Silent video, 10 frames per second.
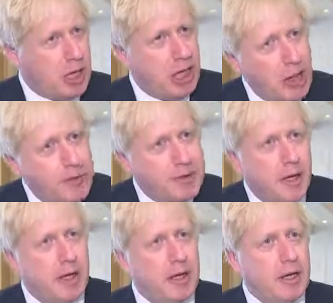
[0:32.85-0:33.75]

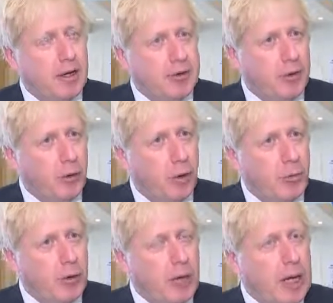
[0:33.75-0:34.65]
closer to
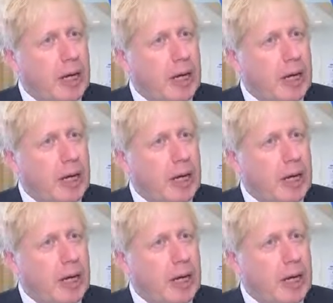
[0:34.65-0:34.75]
normal.